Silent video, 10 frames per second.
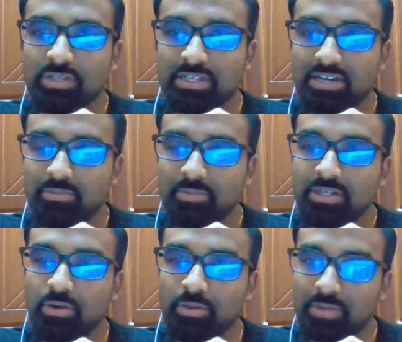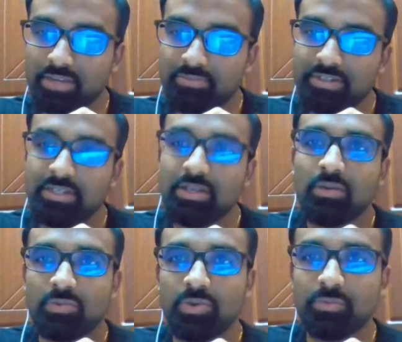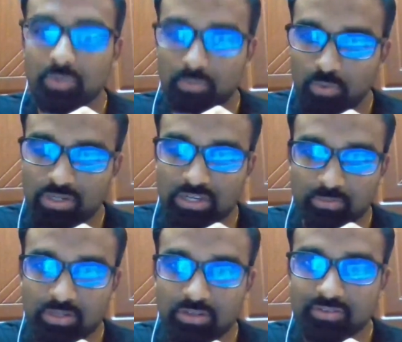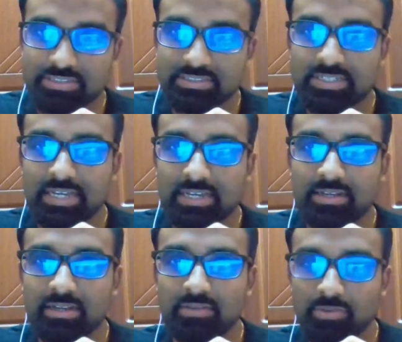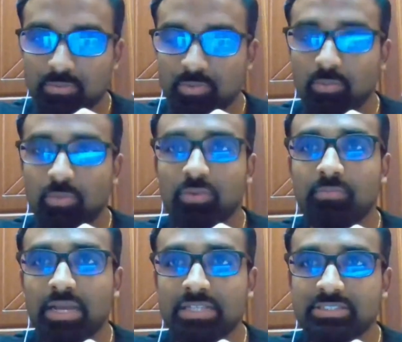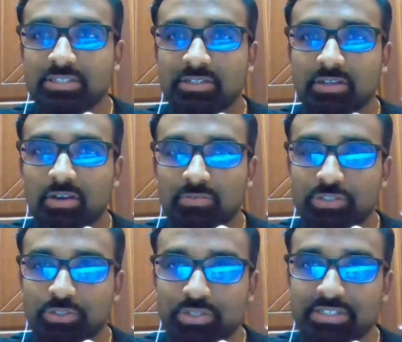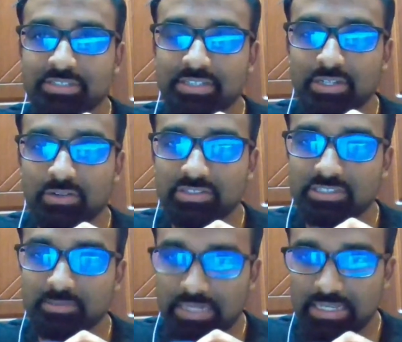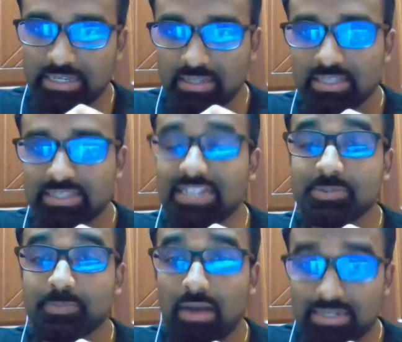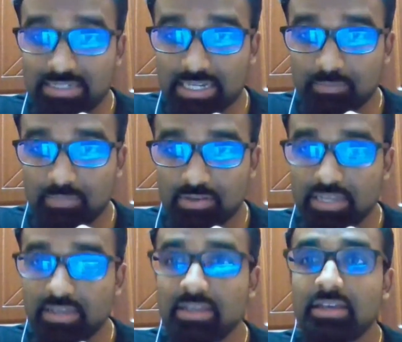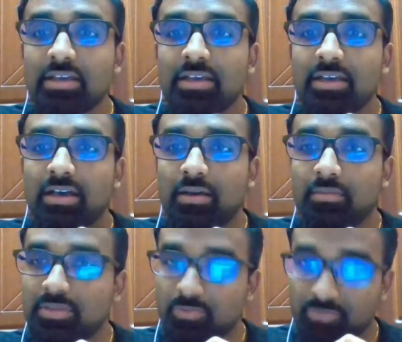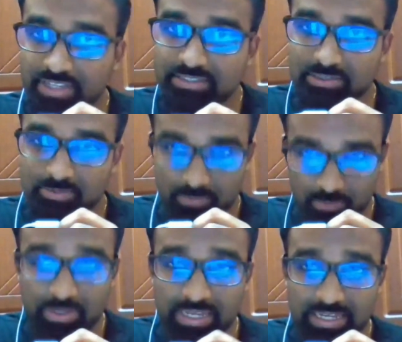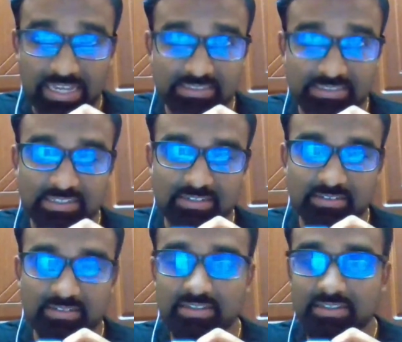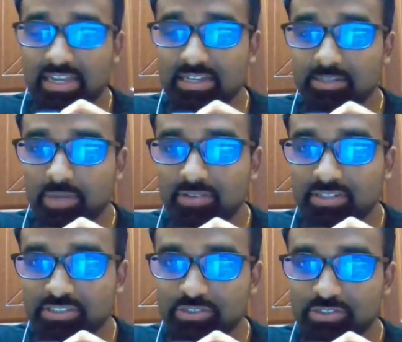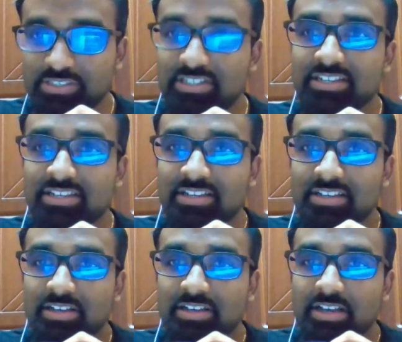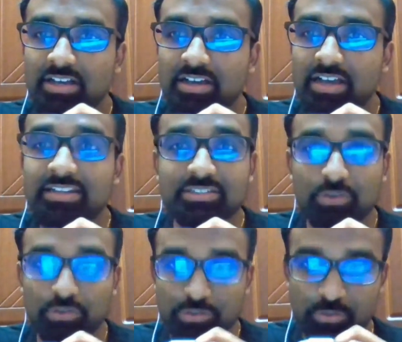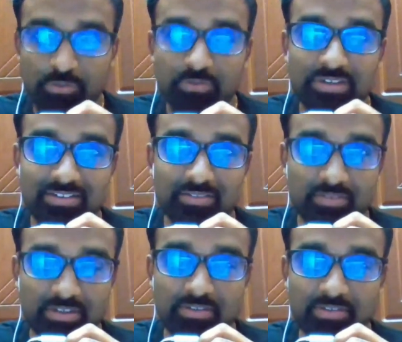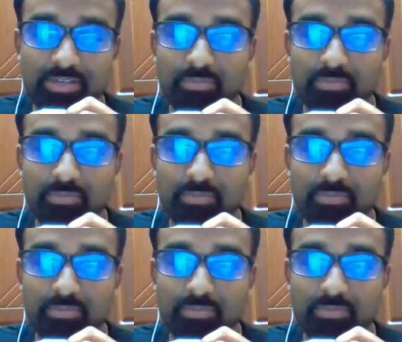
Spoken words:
We would promote government university, and we would promote Bachelor of Juris in University Malaya. That is part-time. Okay. The fees is way lesser than any private institution, and it's also very much reputable